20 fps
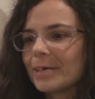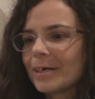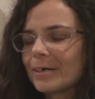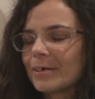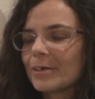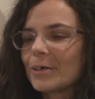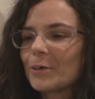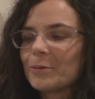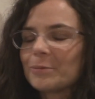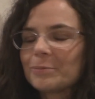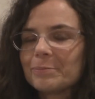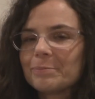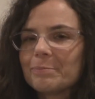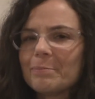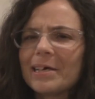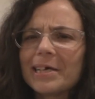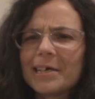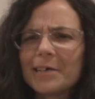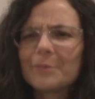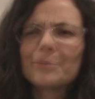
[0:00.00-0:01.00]
I don't know,
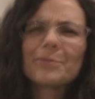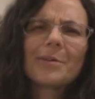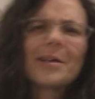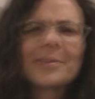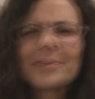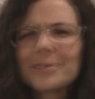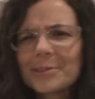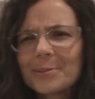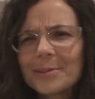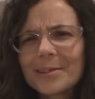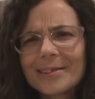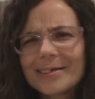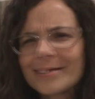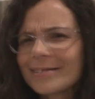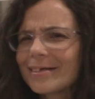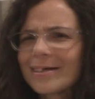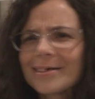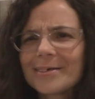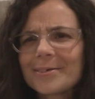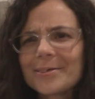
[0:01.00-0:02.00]
making friends with
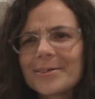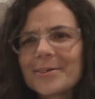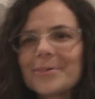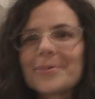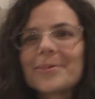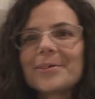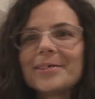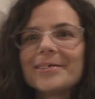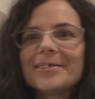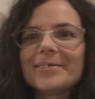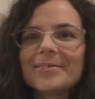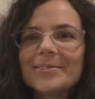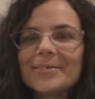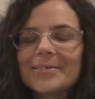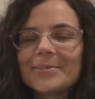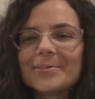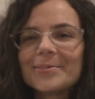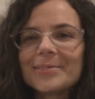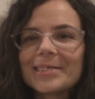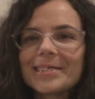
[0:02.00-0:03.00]
it. I don't know what you'd
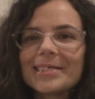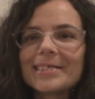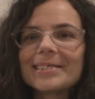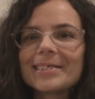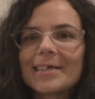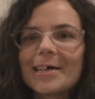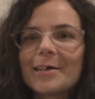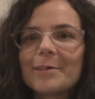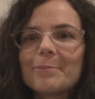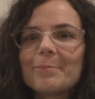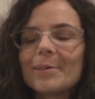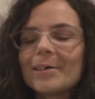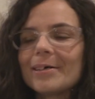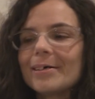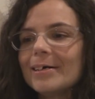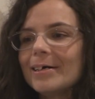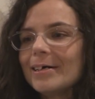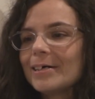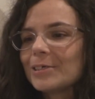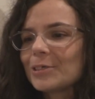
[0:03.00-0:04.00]
really say,
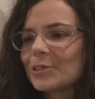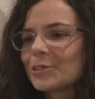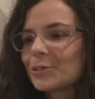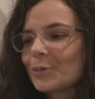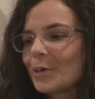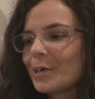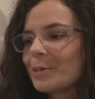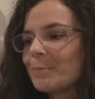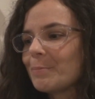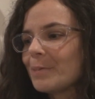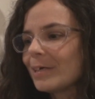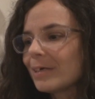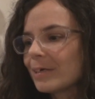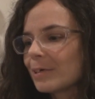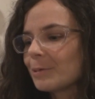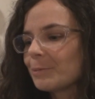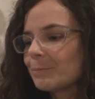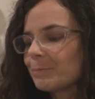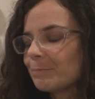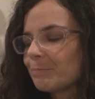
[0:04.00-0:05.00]
but just trying to make
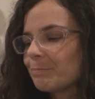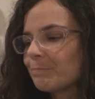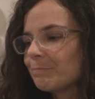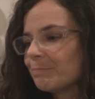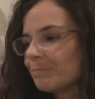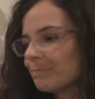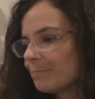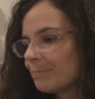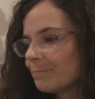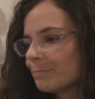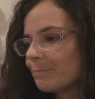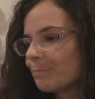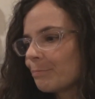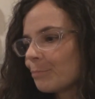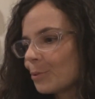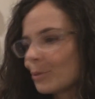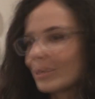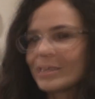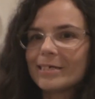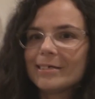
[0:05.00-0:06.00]
it
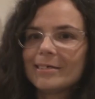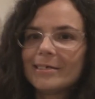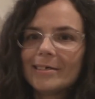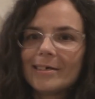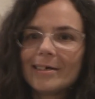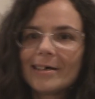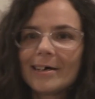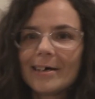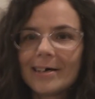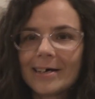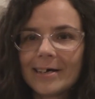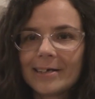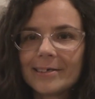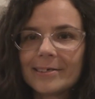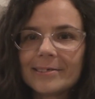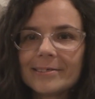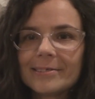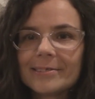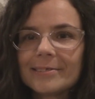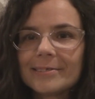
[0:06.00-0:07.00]
pretty
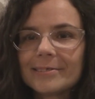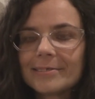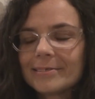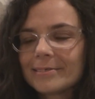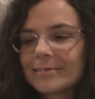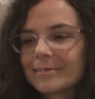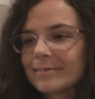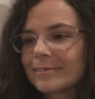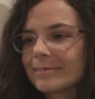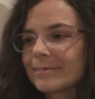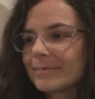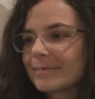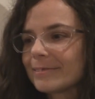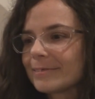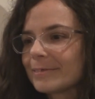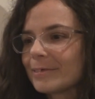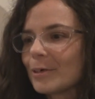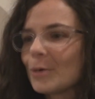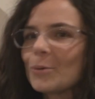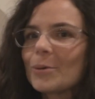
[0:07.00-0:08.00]
and
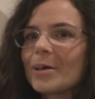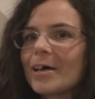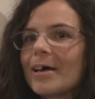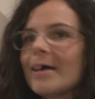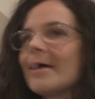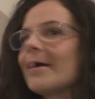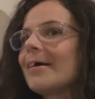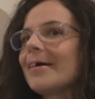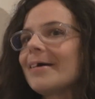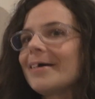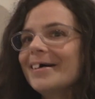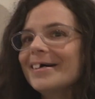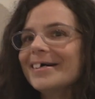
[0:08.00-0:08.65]
okay.